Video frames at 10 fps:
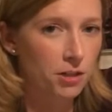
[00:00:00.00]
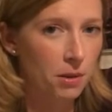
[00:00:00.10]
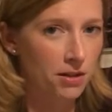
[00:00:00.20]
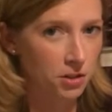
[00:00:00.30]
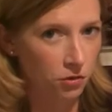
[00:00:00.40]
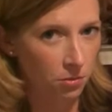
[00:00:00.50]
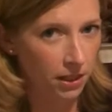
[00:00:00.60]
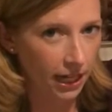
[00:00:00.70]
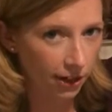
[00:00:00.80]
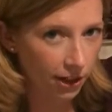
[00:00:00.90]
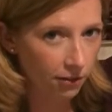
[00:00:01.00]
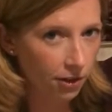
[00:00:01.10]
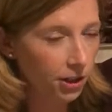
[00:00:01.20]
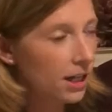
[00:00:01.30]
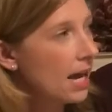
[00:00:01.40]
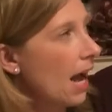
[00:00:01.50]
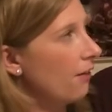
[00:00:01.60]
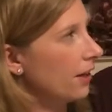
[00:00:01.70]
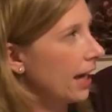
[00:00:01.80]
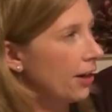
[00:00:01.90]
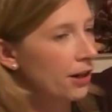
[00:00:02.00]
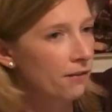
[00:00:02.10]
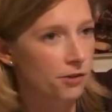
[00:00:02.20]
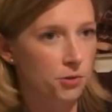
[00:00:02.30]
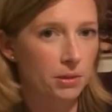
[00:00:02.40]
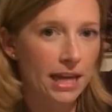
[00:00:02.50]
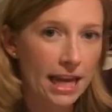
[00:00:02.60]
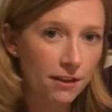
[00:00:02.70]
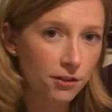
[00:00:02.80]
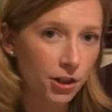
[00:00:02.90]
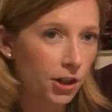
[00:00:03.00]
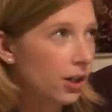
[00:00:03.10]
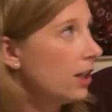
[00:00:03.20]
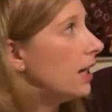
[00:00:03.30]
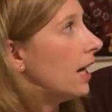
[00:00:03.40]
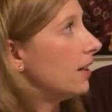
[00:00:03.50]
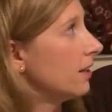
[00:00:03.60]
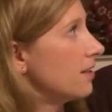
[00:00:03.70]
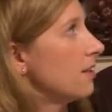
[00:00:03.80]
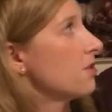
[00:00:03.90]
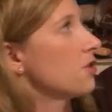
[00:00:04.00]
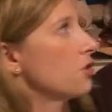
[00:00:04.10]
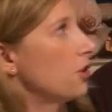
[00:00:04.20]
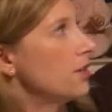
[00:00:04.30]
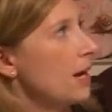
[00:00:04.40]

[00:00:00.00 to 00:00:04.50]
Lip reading: responses from the caregiver, and the caregiver's behavior elicits certain